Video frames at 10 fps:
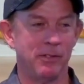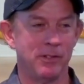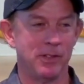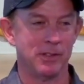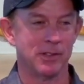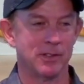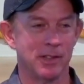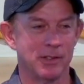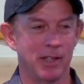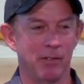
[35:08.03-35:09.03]
Jesus as
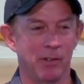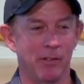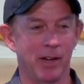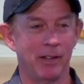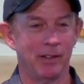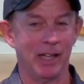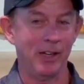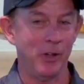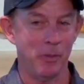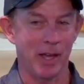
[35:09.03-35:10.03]
Savior, right? He
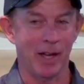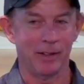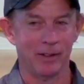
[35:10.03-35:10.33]
knew that.